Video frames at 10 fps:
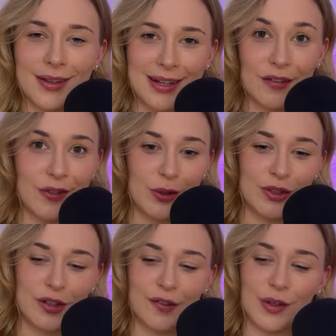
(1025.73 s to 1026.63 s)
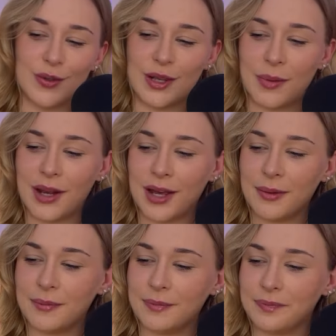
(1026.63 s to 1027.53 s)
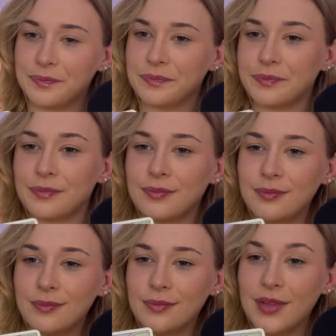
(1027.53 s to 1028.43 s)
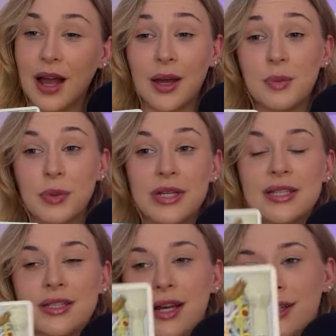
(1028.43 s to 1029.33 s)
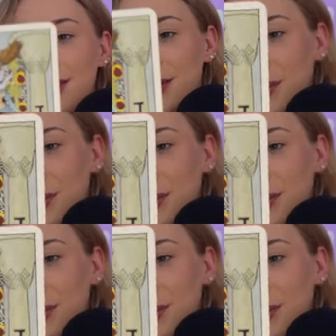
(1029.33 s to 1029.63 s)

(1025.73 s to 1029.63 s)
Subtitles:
Near future for you, Gemini. High Priestess.